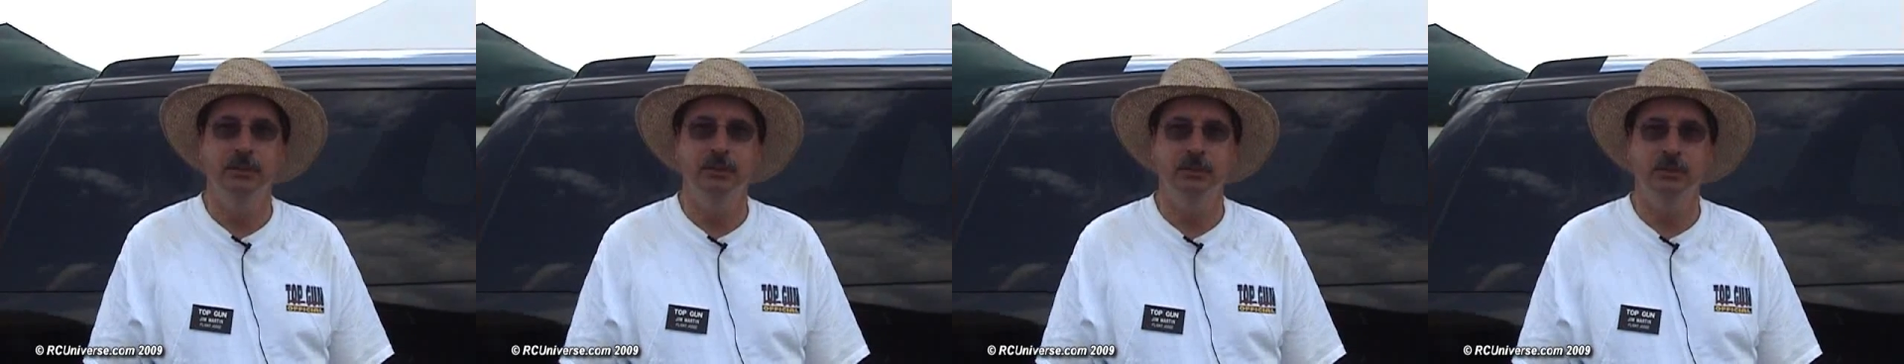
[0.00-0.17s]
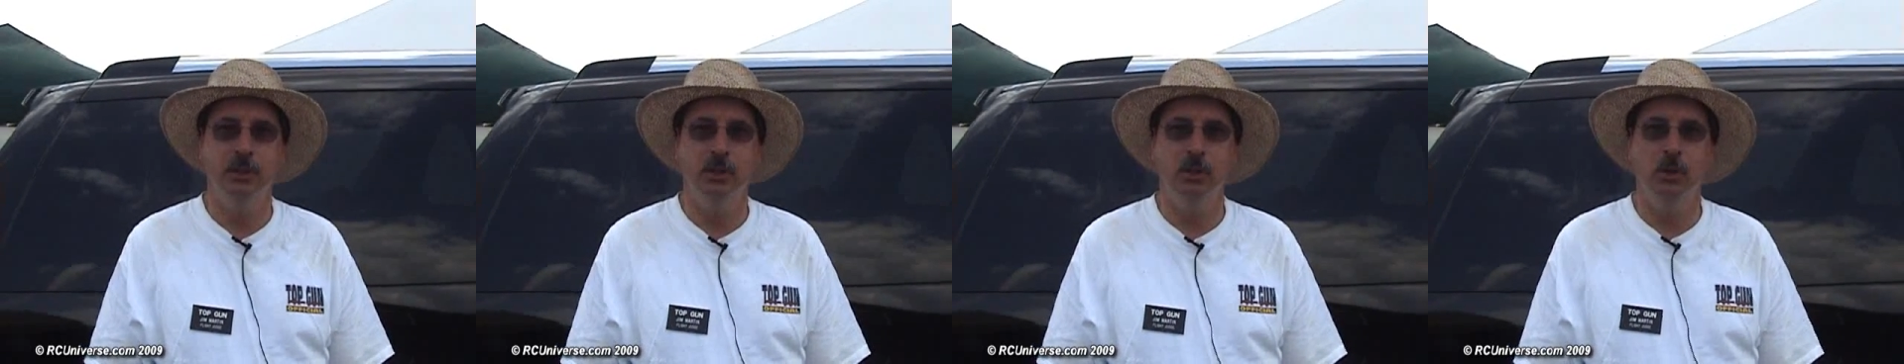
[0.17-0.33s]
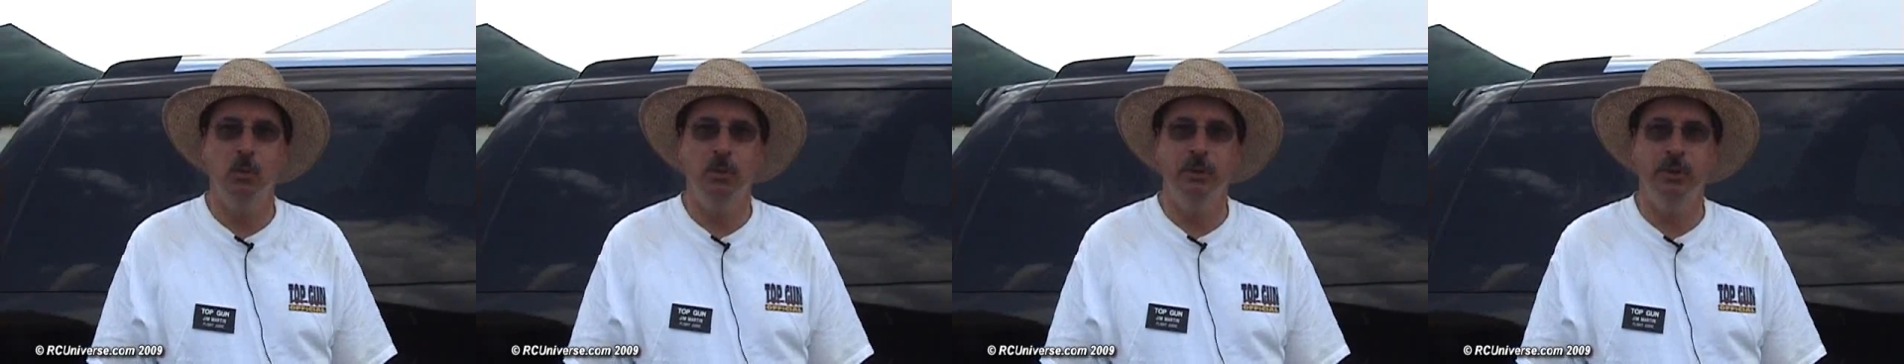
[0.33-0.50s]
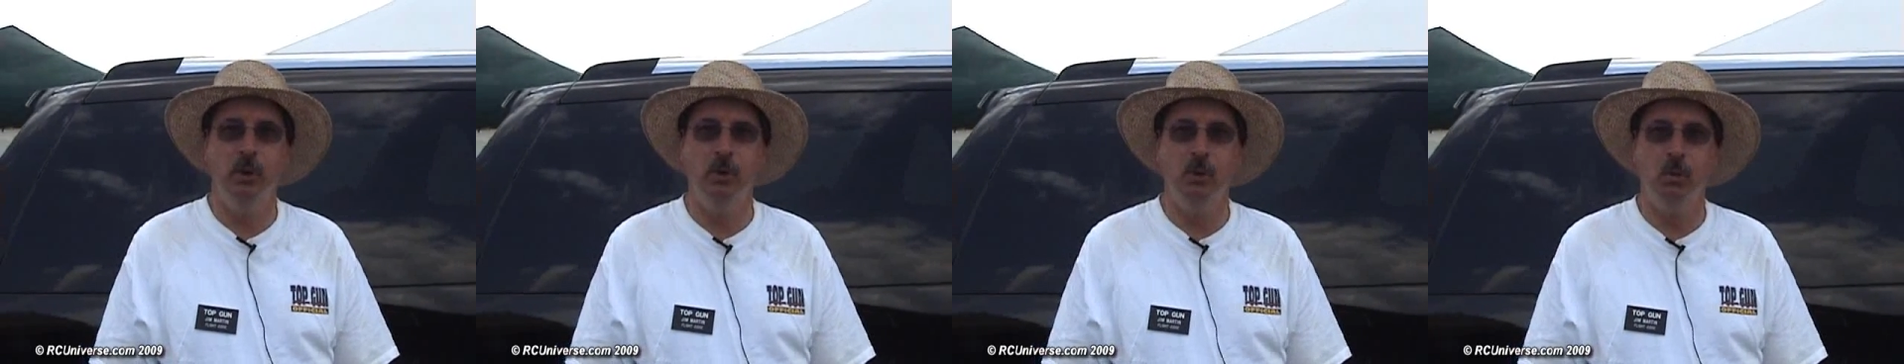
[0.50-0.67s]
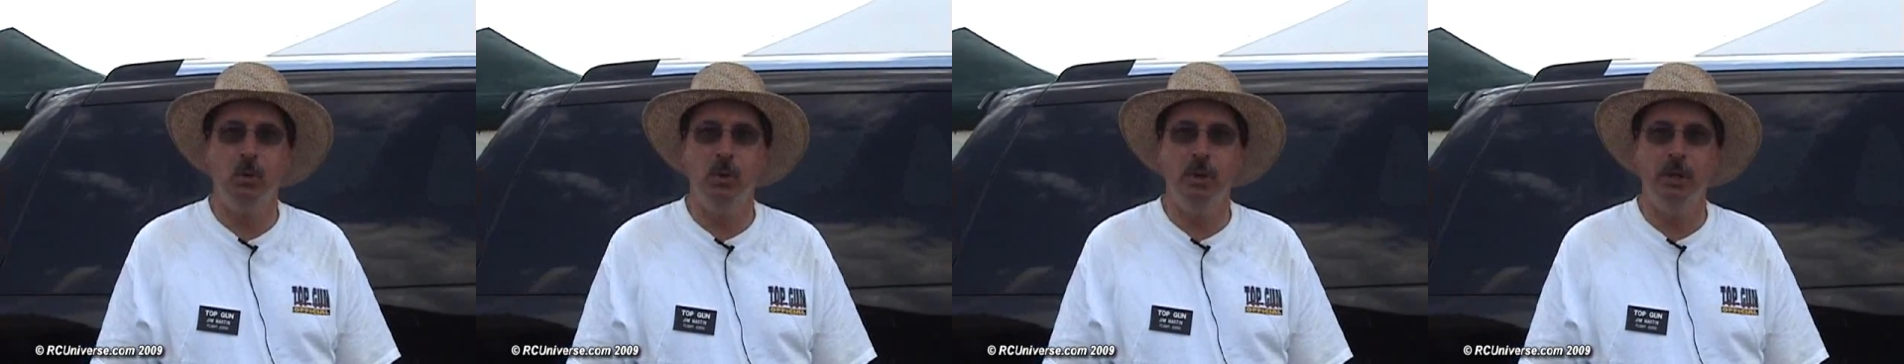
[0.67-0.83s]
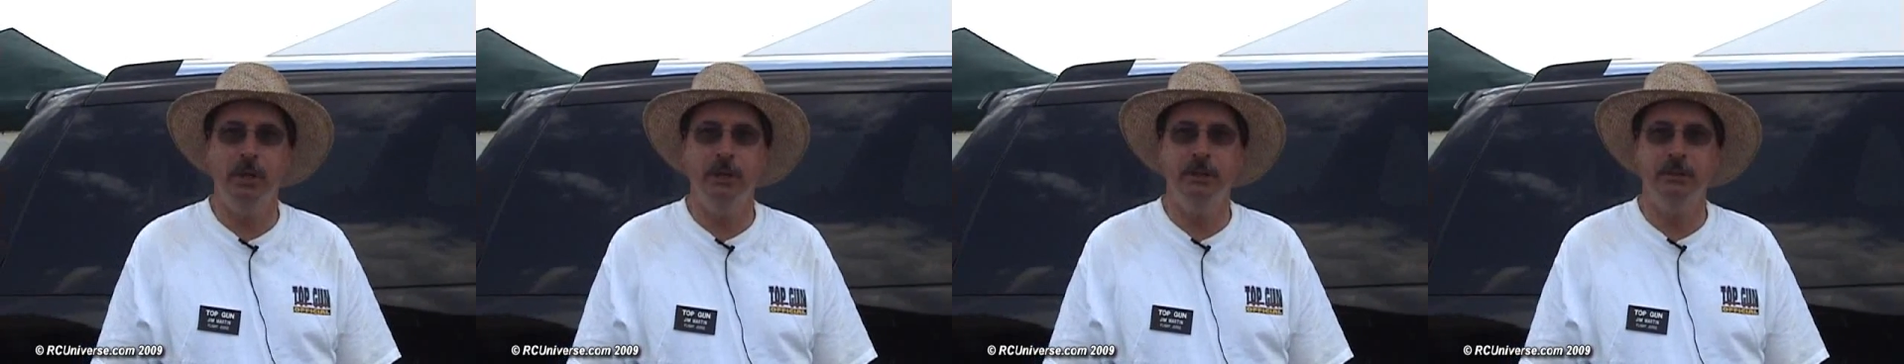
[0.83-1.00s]
So we don't
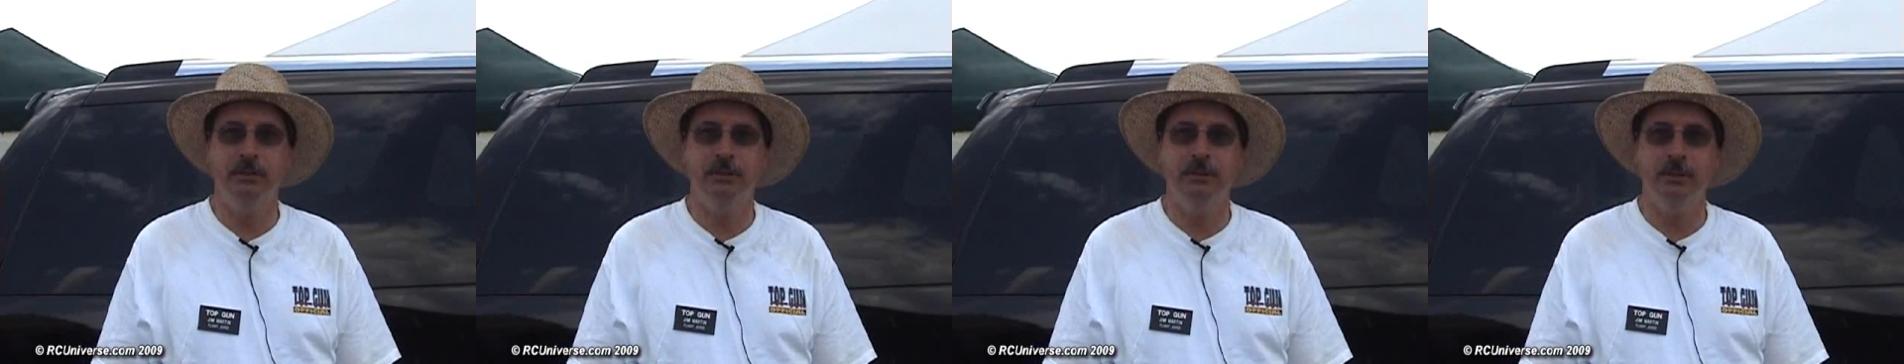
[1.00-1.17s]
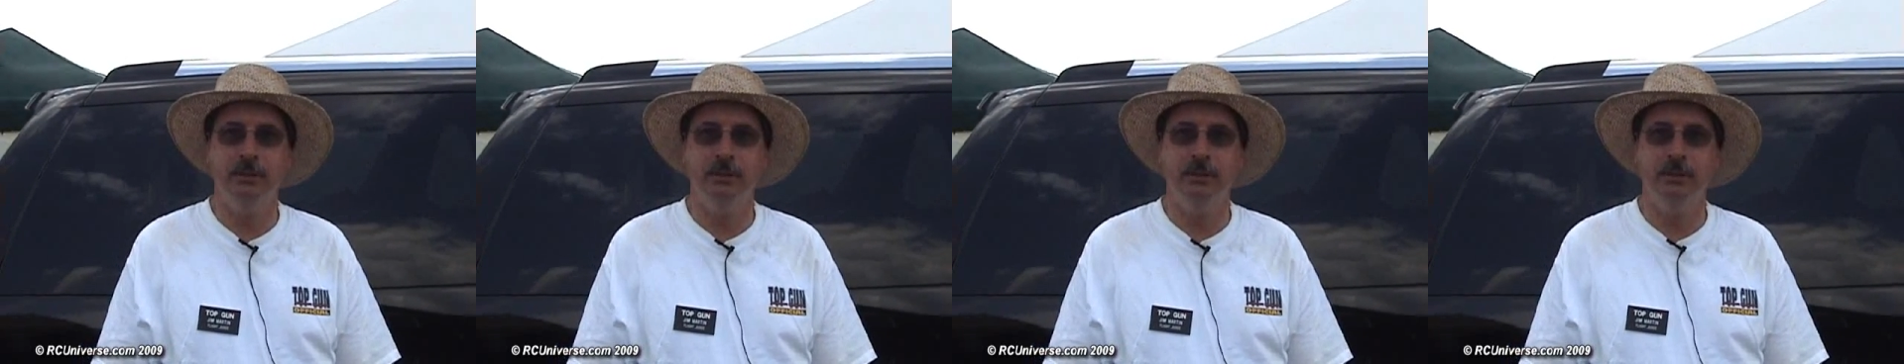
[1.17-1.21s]
want